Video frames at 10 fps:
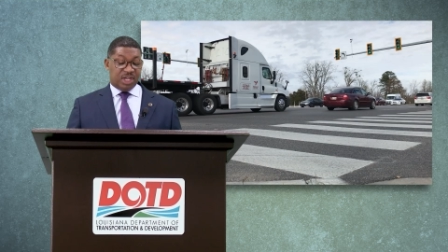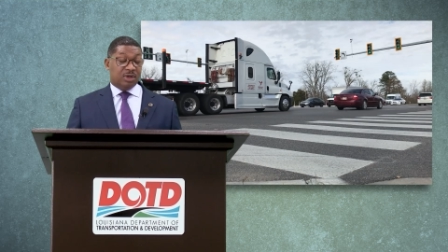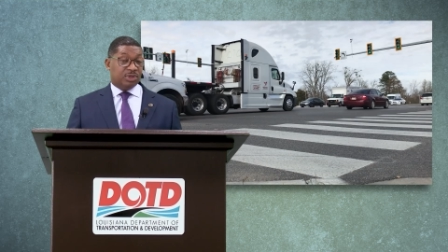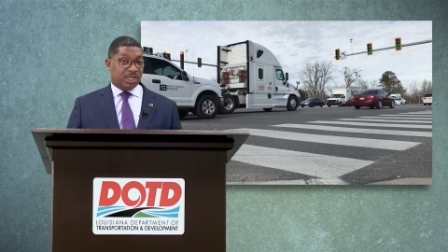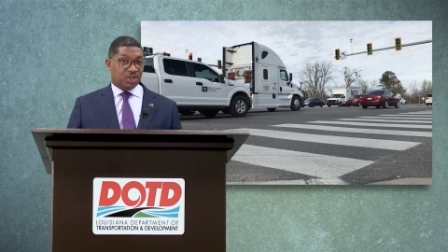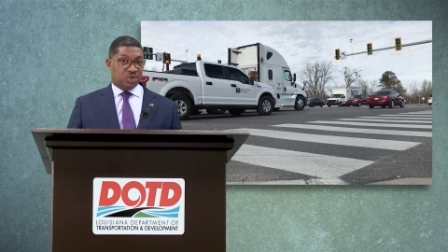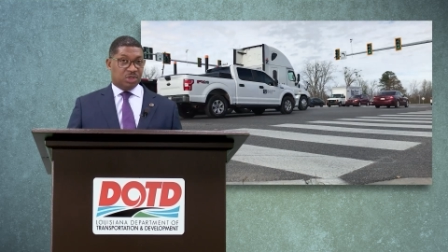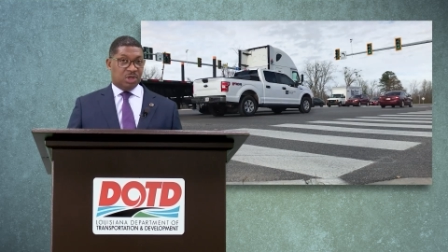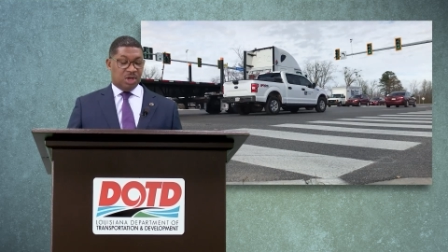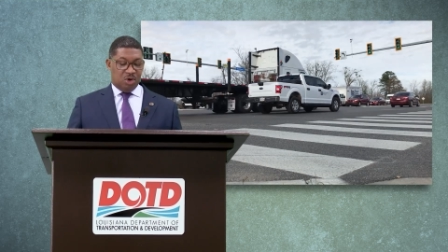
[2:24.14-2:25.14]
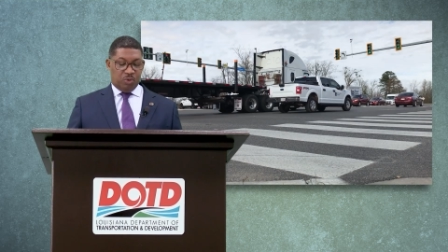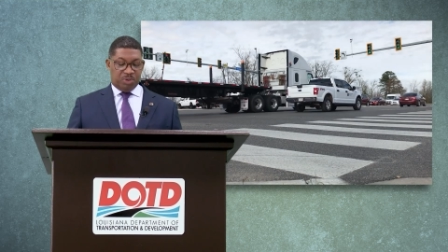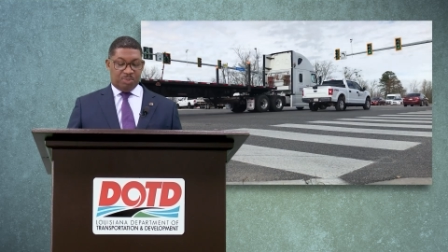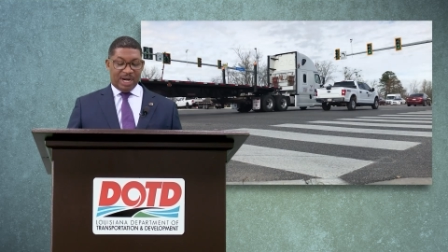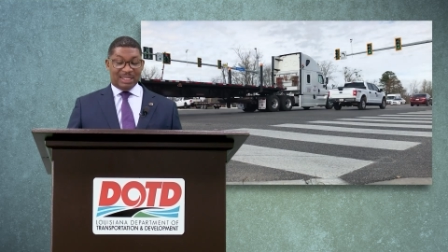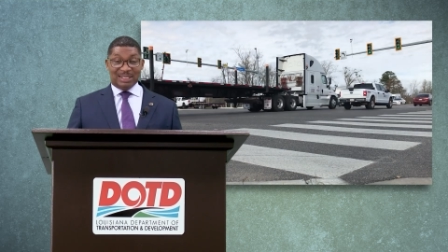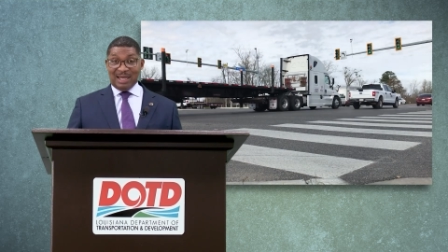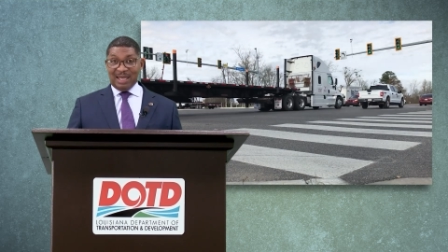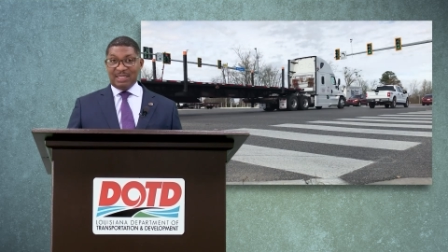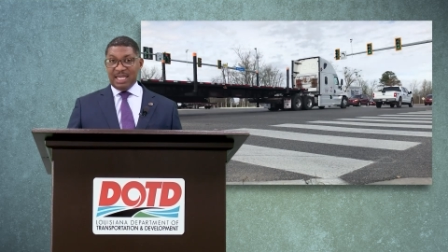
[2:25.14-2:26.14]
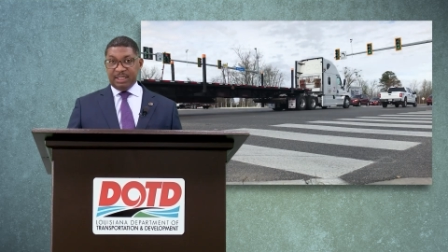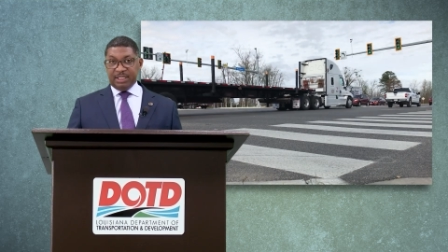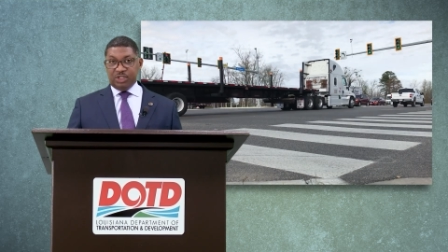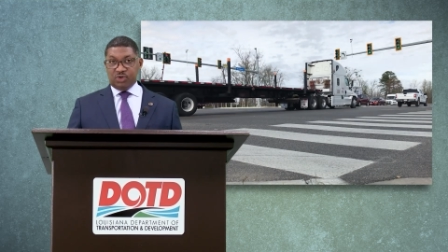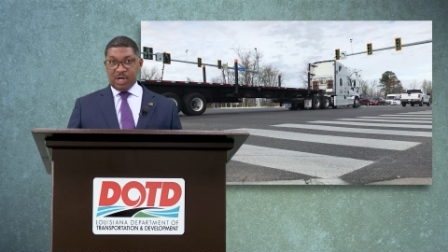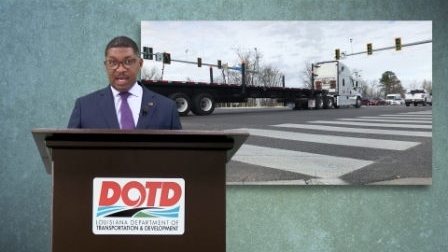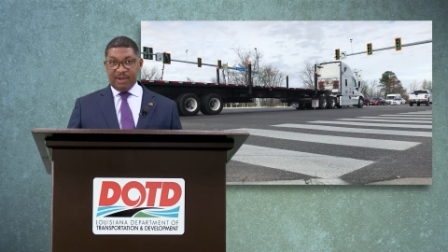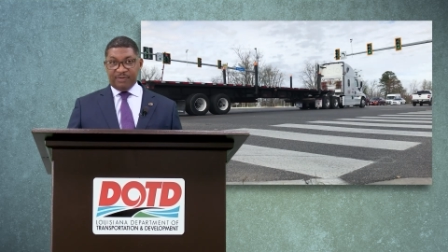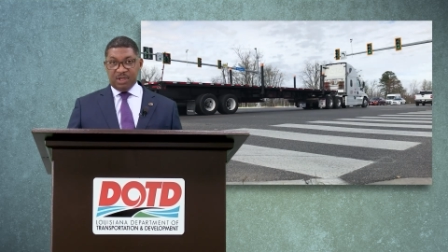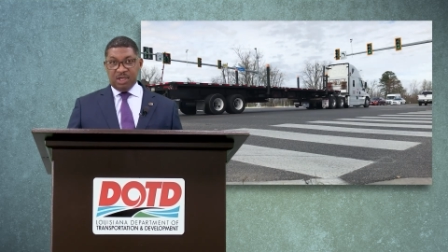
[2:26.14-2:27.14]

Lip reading: intersection with Brightside and Lee Drive.